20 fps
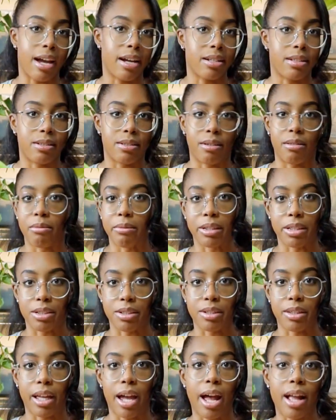I don't want to
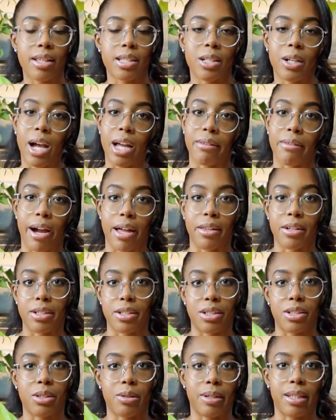do that, so I'd rather
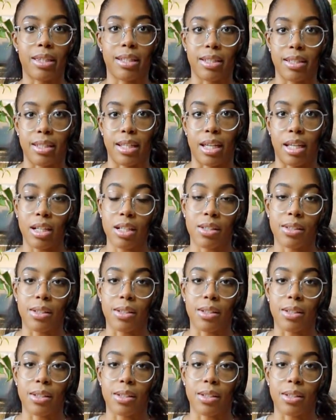just do it in the sink.